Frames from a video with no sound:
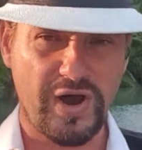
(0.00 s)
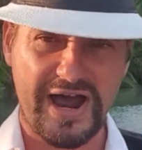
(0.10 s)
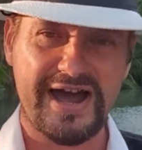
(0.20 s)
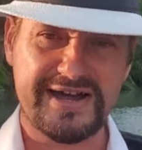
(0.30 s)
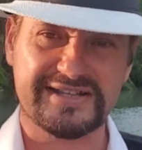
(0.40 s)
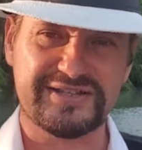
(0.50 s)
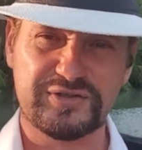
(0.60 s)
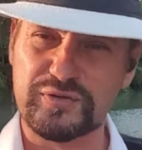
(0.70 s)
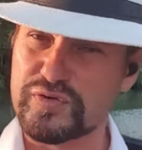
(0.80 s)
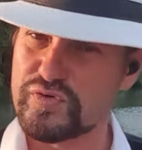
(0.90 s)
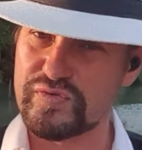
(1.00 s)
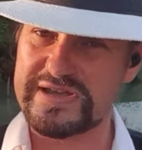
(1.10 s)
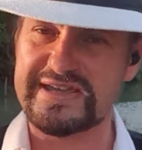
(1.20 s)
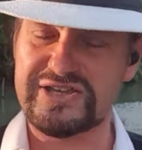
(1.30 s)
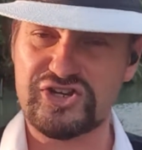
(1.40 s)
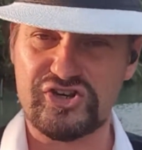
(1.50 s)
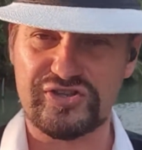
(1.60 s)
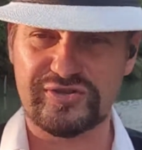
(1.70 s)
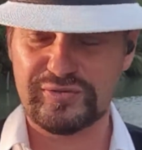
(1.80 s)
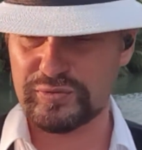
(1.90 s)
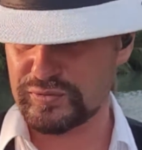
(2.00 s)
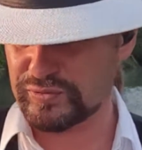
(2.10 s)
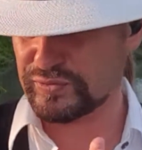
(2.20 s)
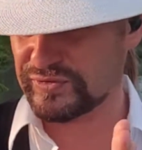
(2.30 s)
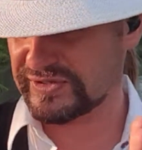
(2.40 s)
art, to creation, to